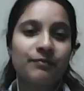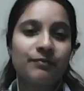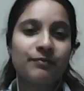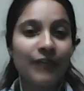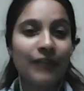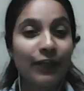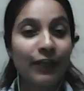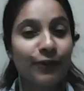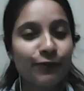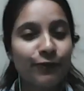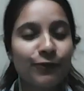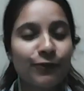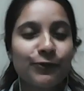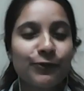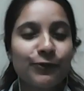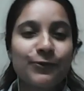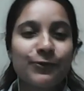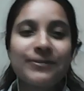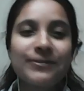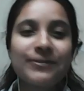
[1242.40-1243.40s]
Thank you for
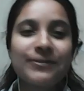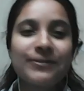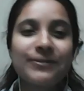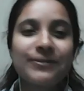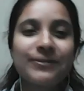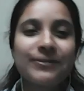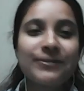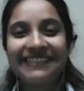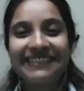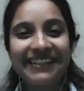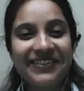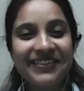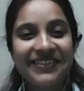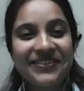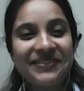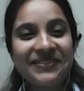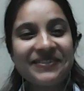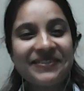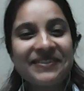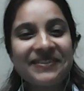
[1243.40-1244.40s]
those
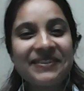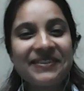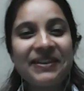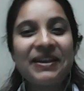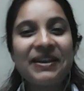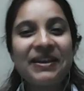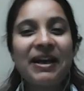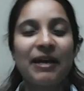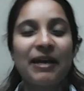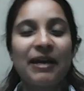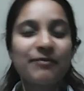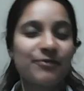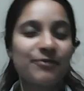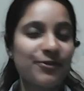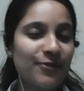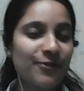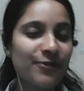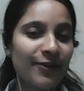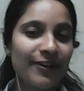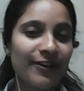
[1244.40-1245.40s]
lessons. I'm
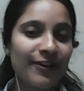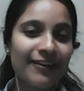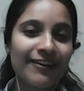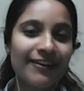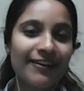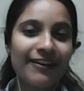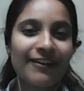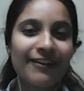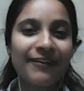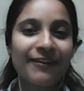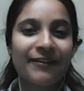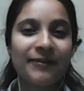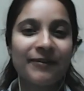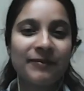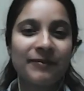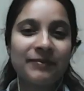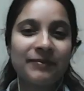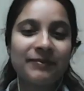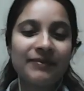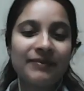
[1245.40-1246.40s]
sure
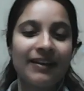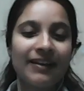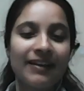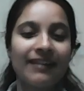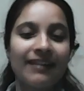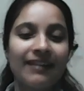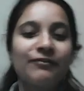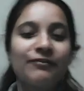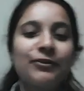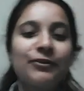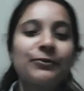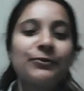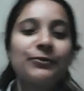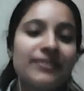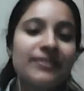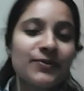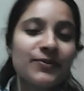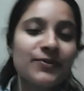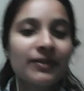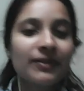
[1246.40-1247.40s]
our
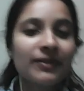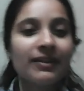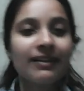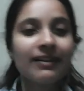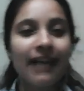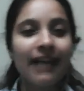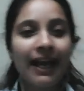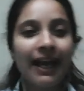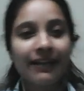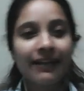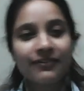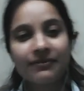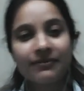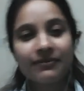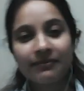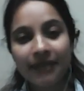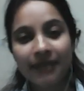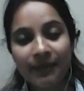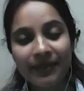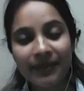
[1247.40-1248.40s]
viewers
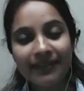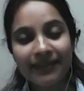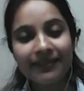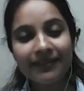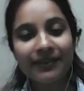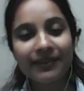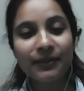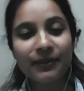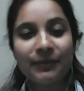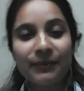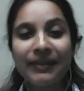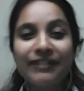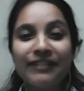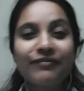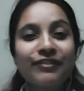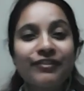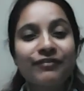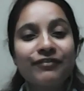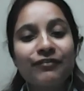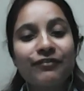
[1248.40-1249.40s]
will
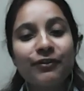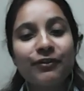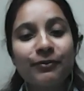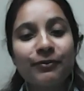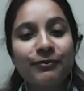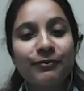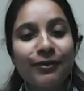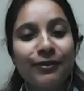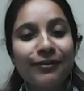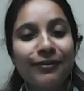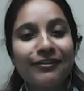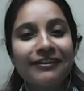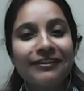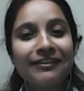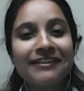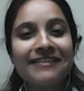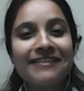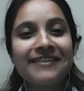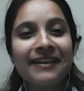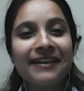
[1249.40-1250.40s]
benefit from your
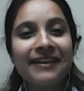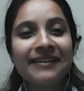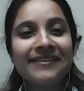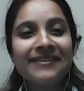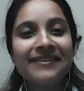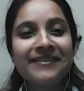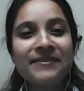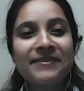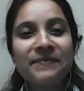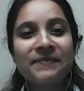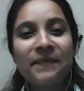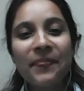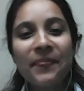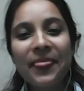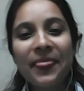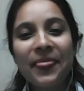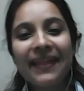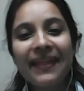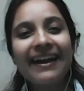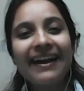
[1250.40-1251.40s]
insights.
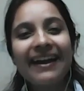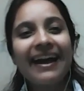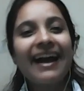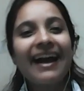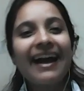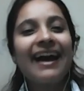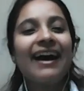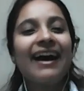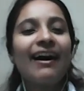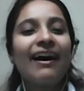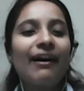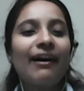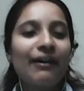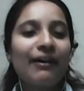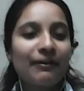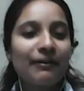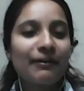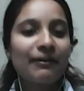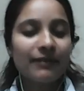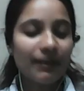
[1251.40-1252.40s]

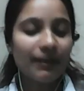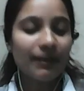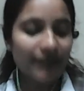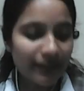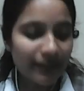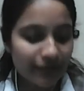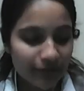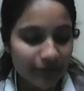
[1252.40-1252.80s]
Coming